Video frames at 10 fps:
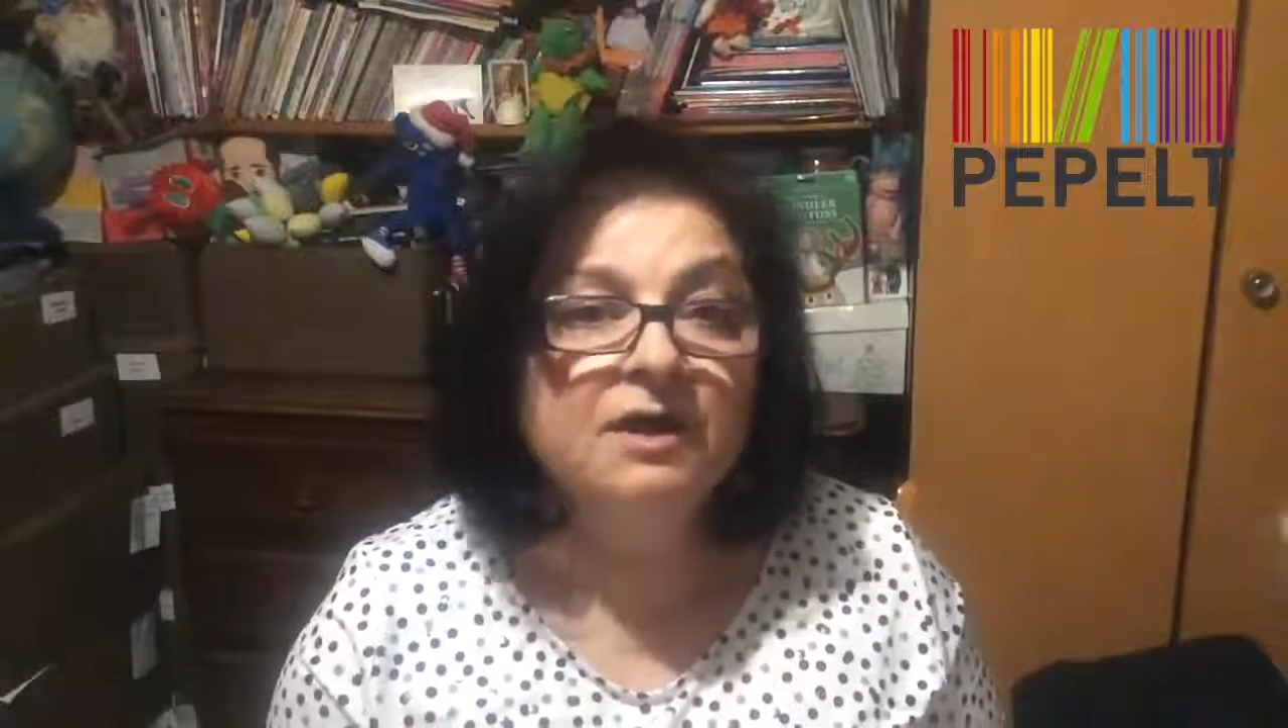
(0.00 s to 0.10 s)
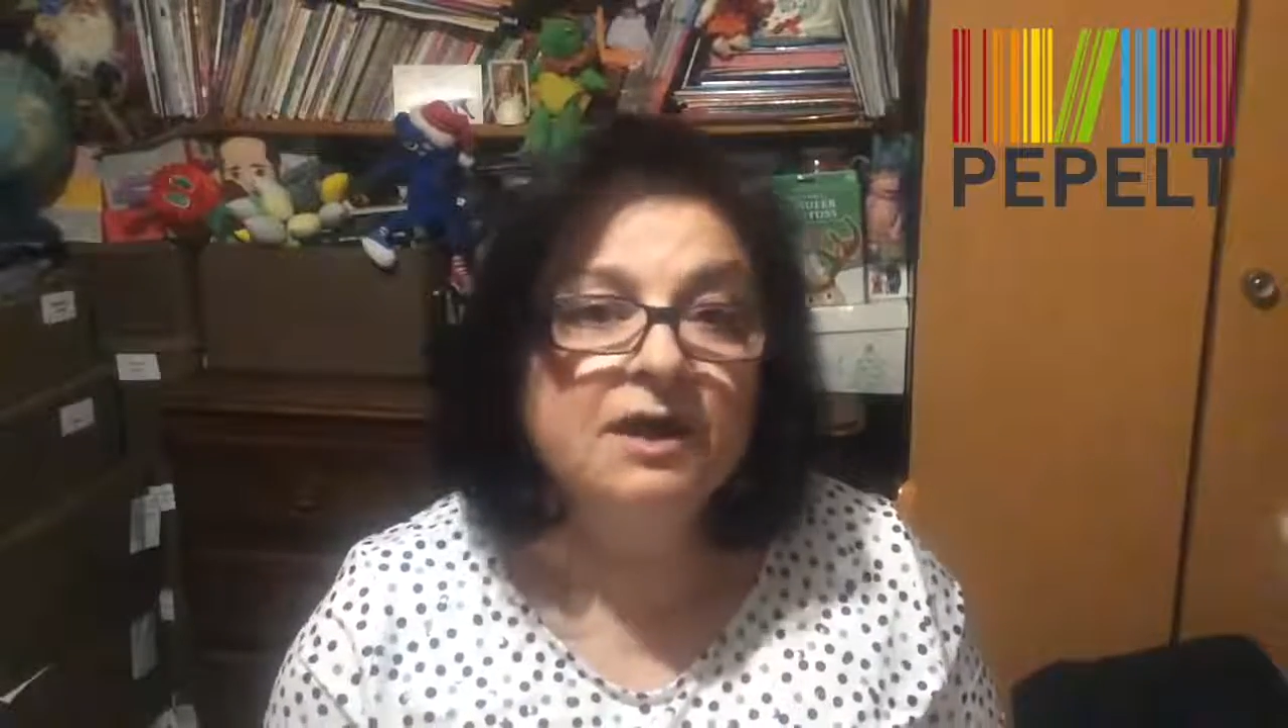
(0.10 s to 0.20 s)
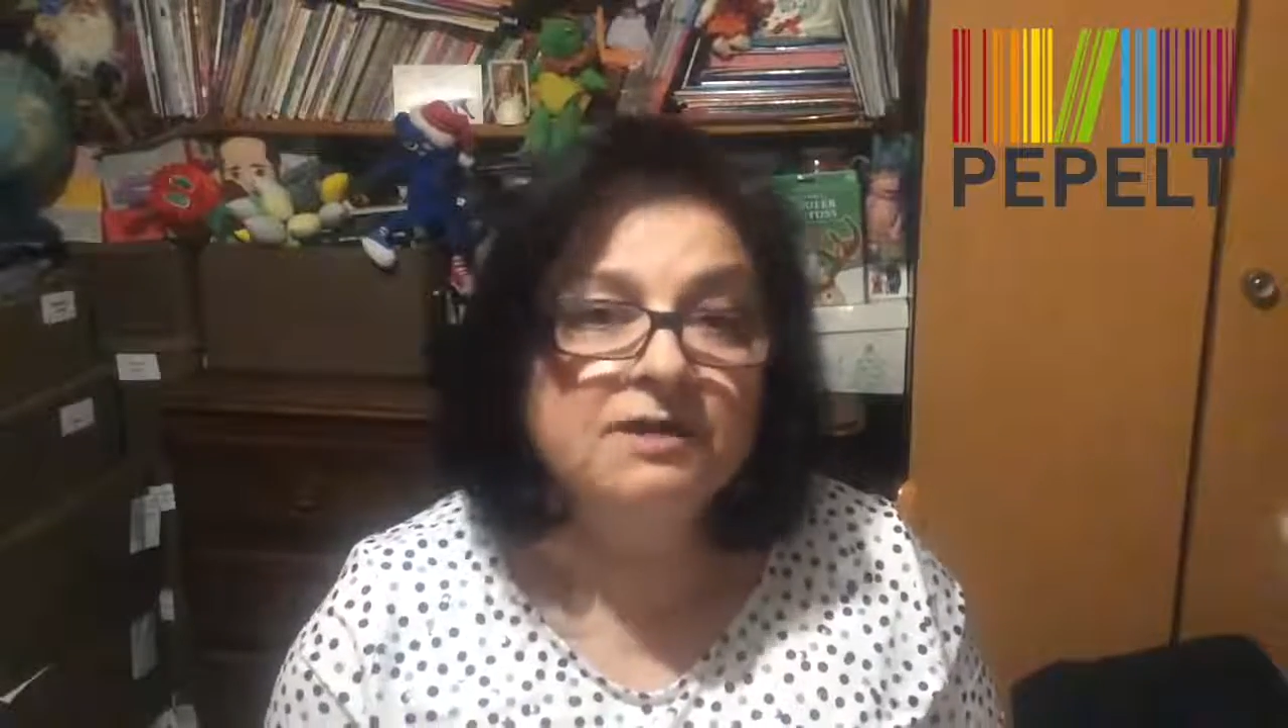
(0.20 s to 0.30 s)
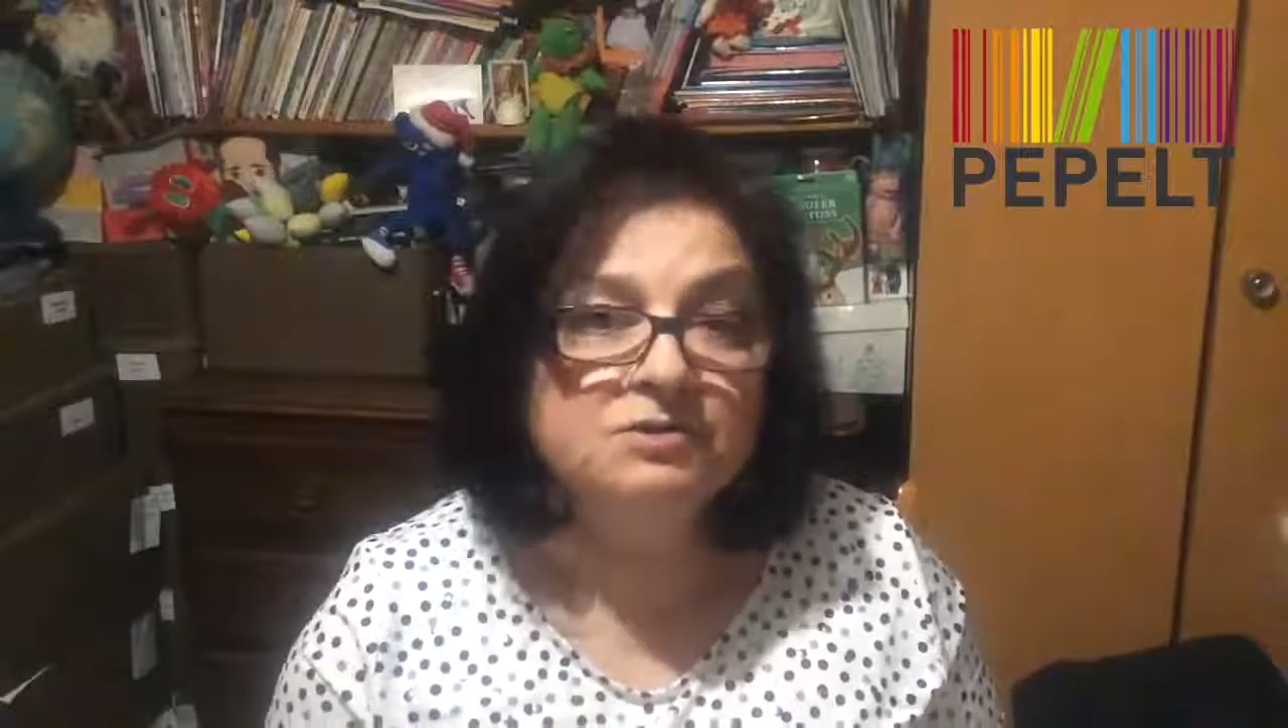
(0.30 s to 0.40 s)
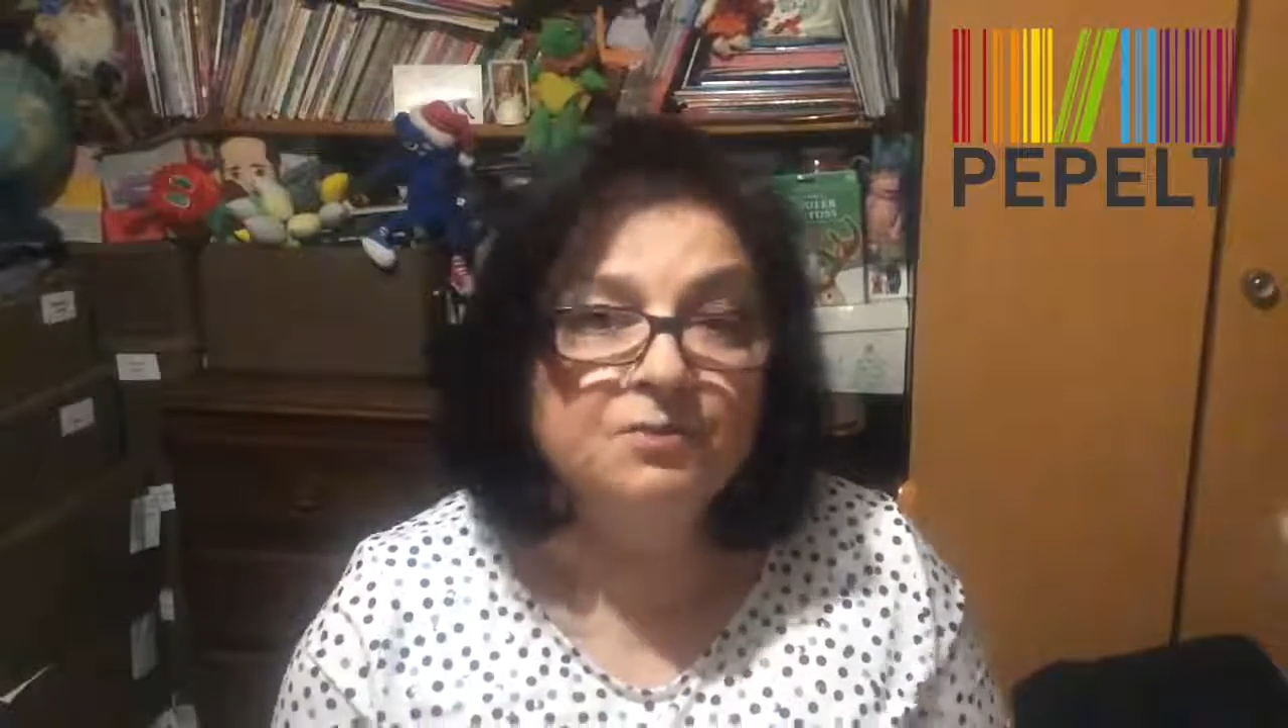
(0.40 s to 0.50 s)

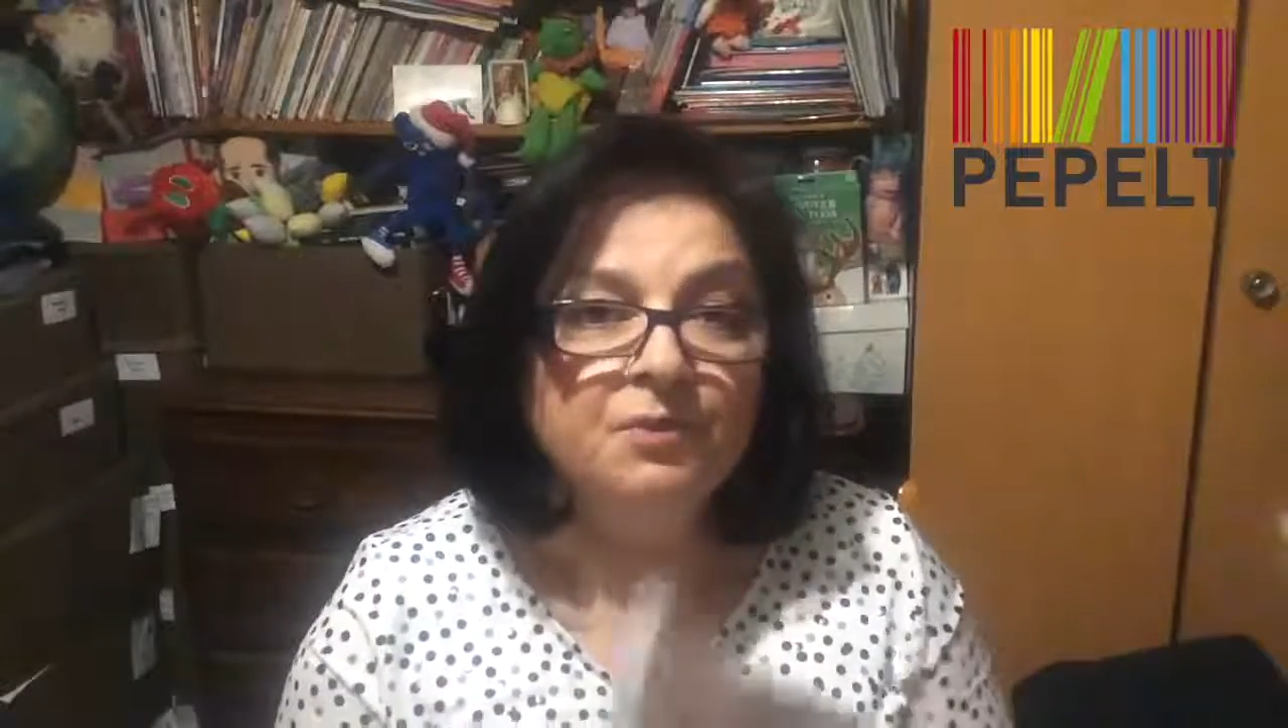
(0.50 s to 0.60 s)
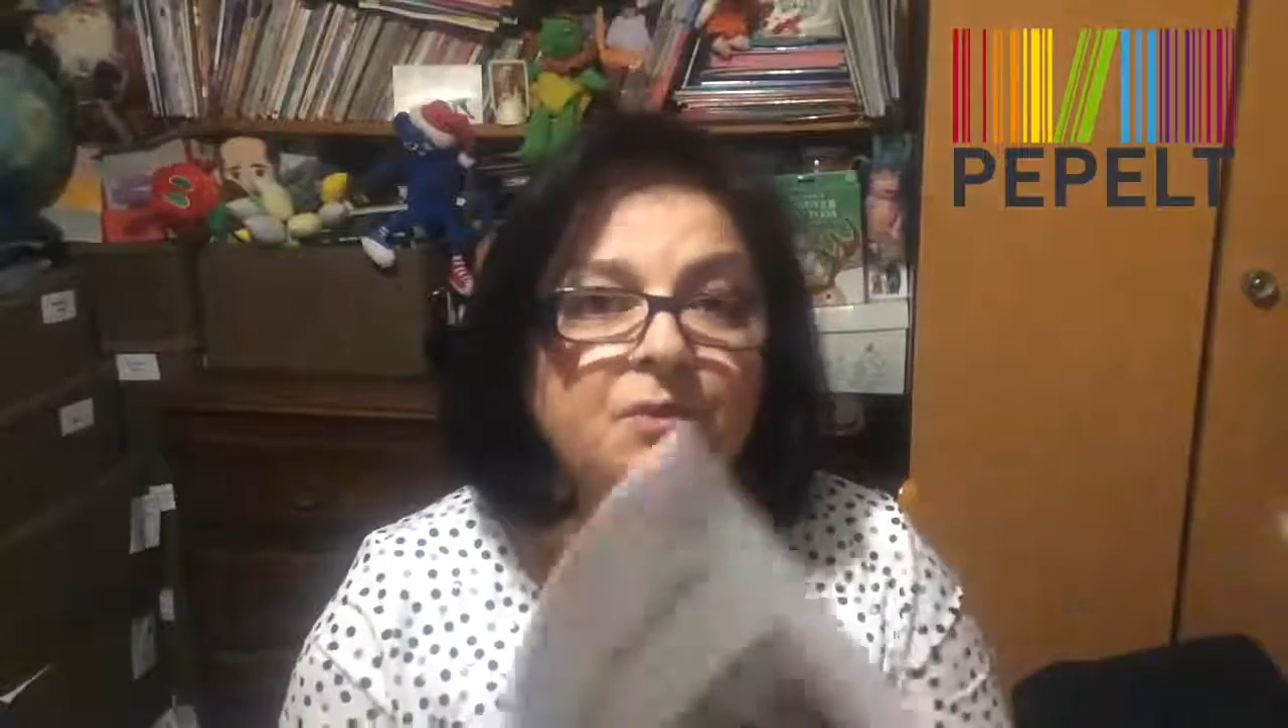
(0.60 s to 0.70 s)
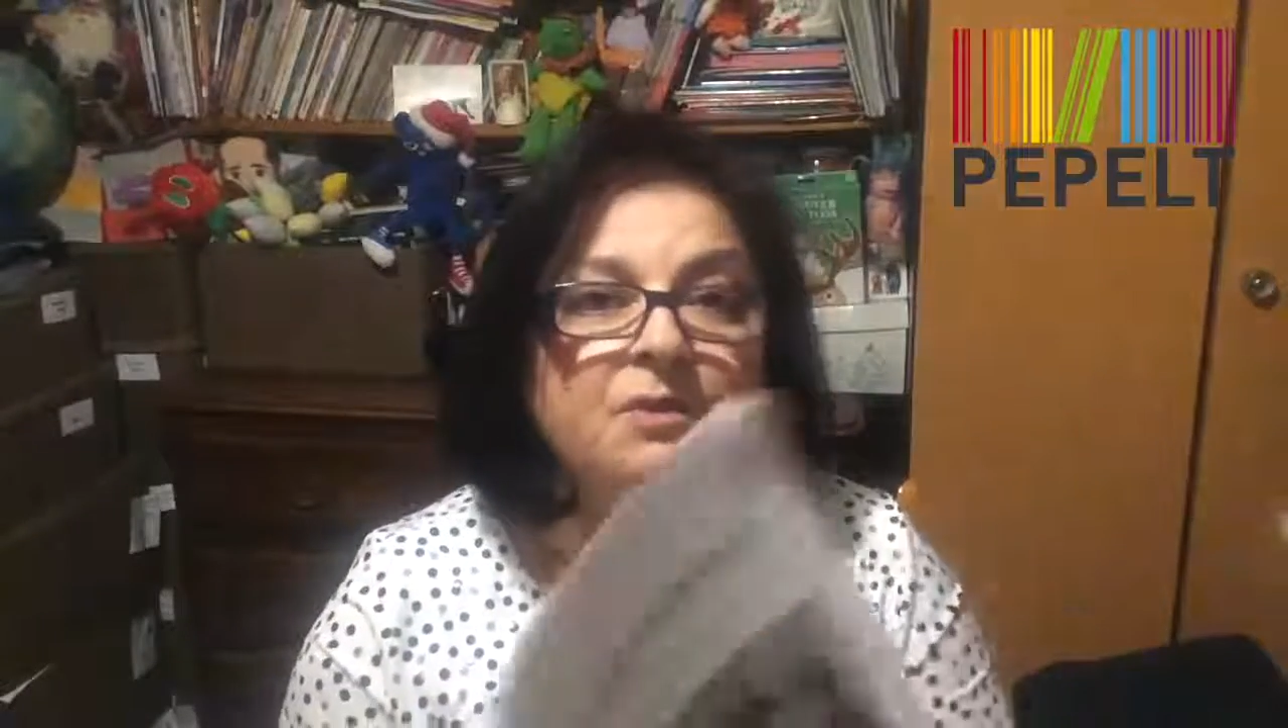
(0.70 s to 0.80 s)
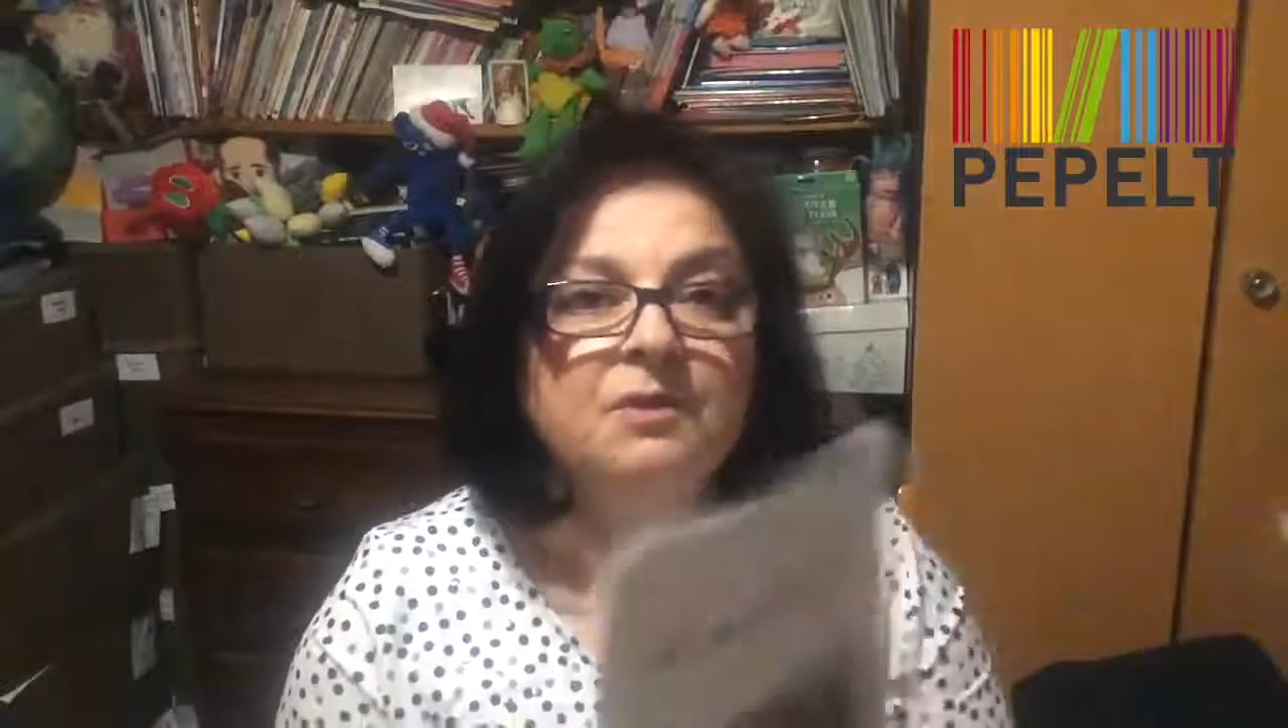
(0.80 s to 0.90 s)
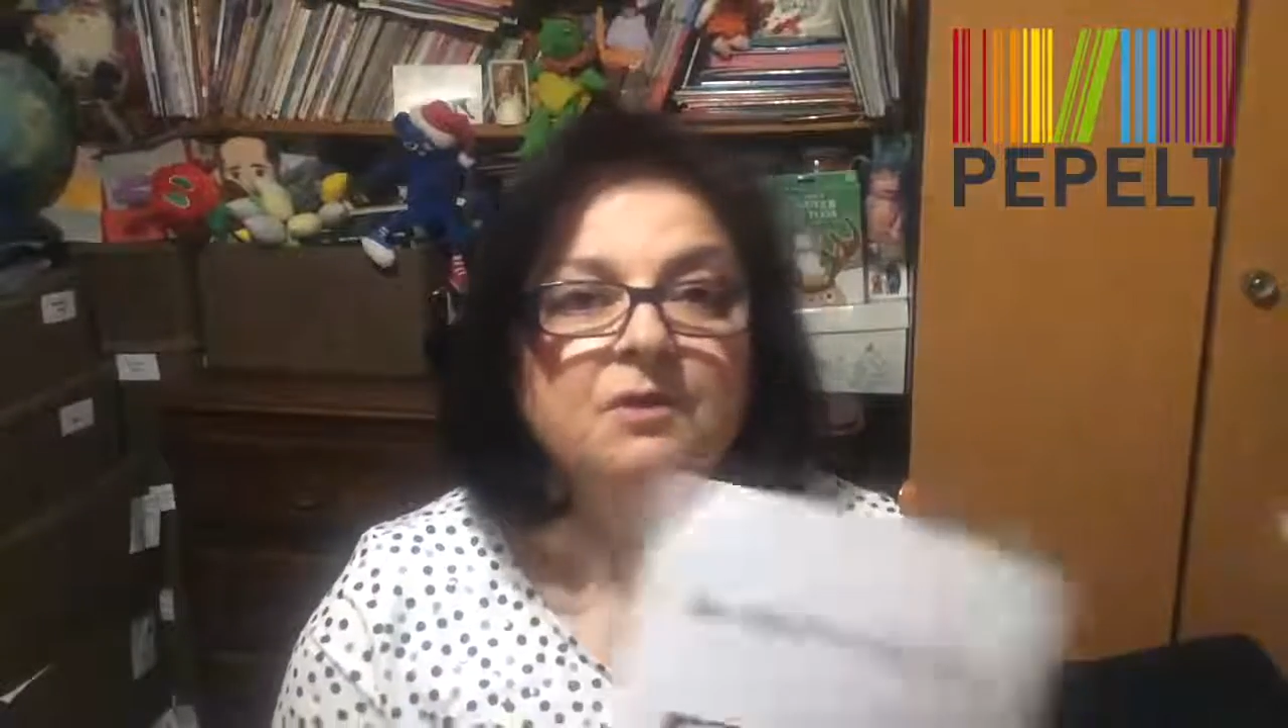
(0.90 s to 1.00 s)
class
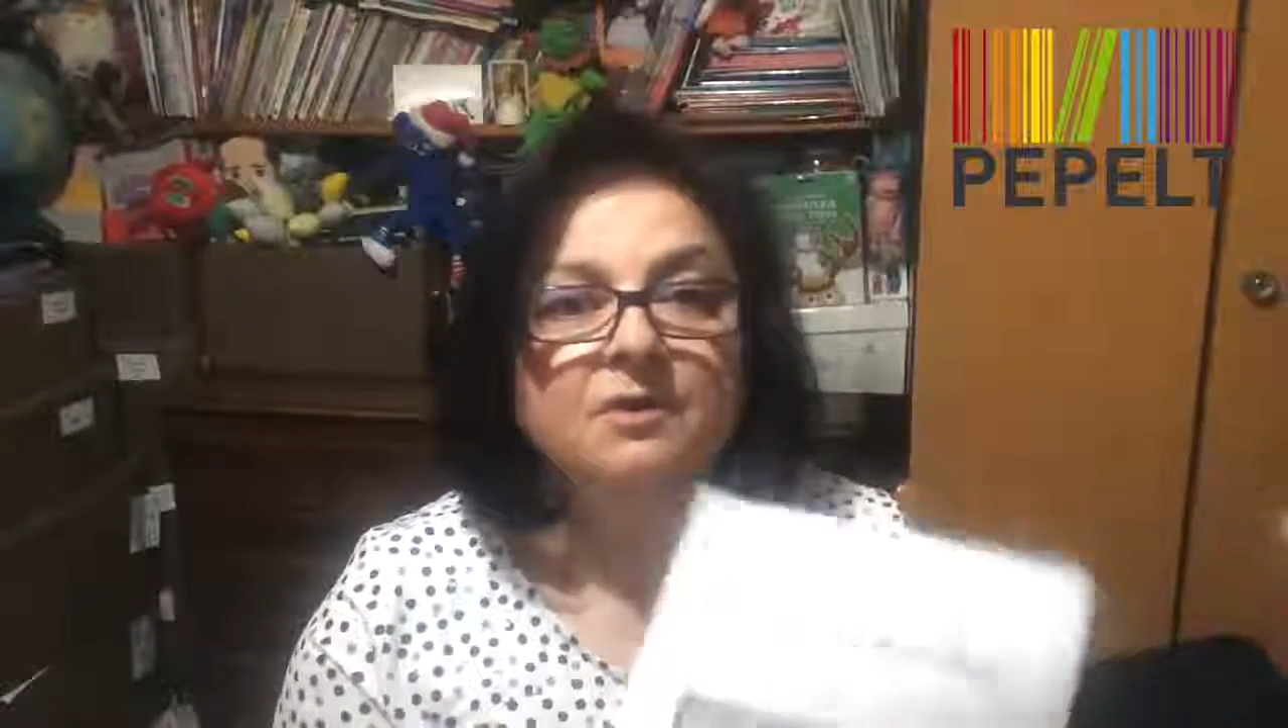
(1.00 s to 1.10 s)
book